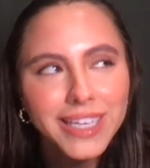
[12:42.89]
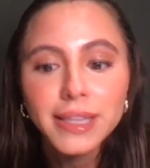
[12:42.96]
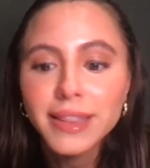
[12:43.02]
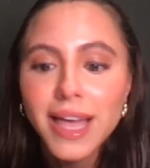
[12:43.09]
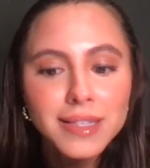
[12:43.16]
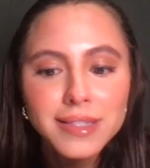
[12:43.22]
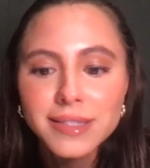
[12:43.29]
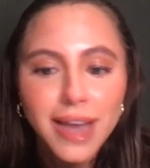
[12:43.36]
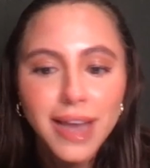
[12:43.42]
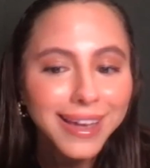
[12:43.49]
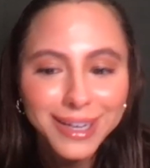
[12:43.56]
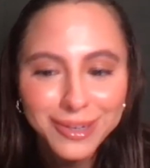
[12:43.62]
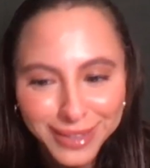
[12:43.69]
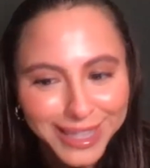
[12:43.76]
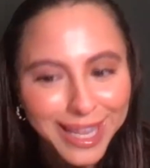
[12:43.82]
The last
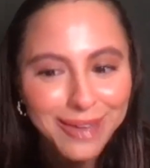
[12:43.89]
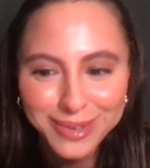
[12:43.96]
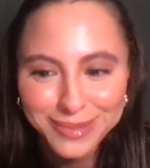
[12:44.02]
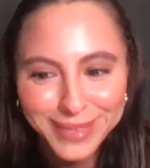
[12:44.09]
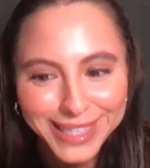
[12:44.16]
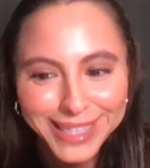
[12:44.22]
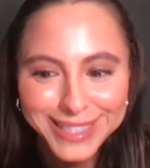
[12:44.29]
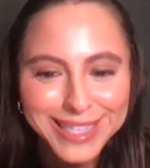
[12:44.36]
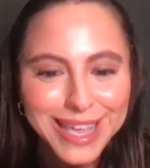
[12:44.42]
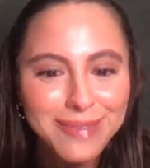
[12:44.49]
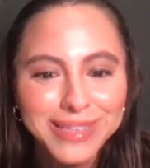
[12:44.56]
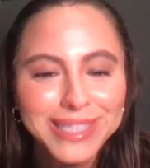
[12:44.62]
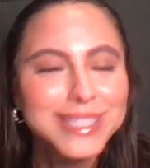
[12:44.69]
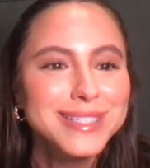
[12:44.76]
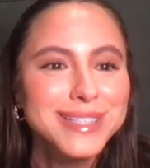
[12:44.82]
9 of 11 meetings have
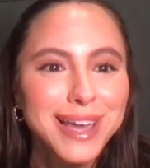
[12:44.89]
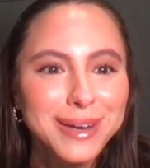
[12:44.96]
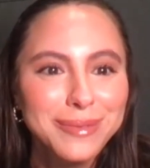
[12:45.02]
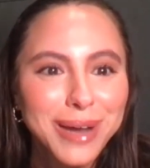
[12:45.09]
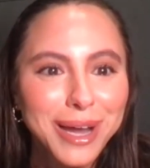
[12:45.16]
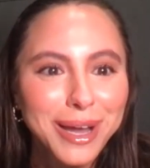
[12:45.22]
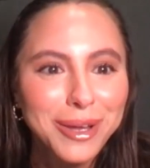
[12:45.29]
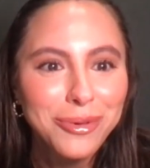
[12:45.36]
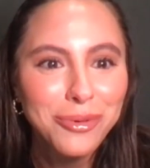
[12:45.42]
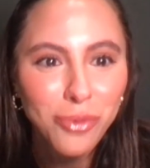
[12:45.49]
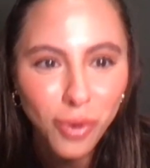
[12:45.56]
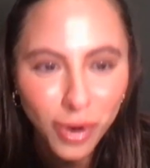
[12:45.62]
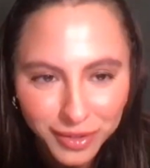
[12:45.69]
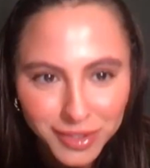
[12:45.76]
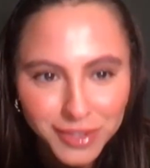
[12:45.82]
been decided by
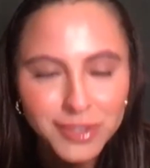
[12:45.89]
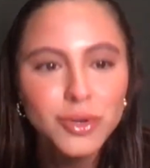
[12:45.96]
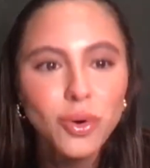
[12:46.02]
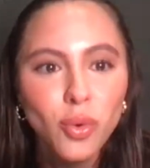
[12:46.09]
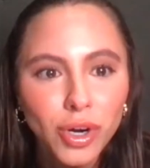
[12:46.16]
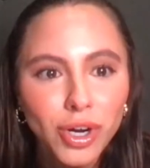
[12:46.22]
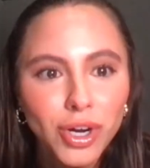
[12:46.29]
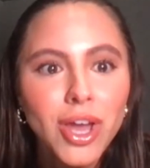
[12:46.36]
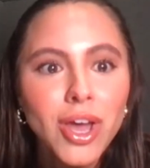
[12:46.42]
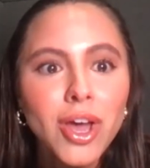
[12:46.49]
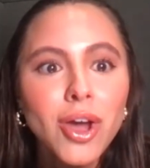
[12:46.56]
one score.